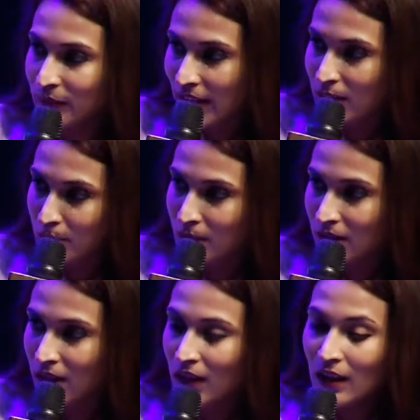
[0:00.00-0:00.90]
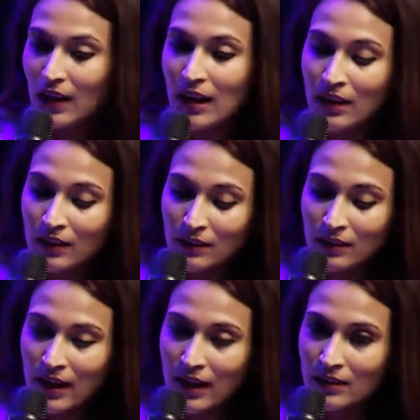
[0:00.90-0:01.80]
help me, uh,
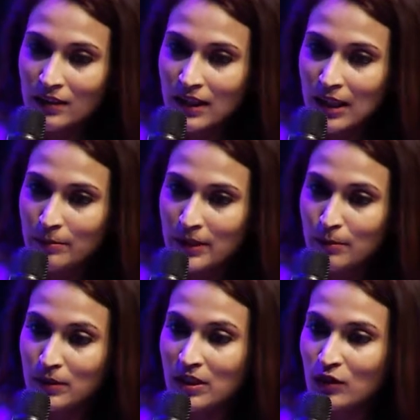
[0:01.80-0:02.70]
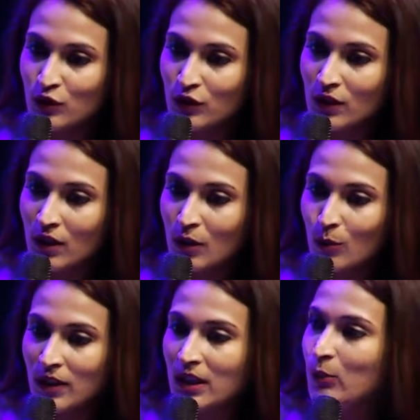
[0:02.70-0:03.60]
and it helped him teach what he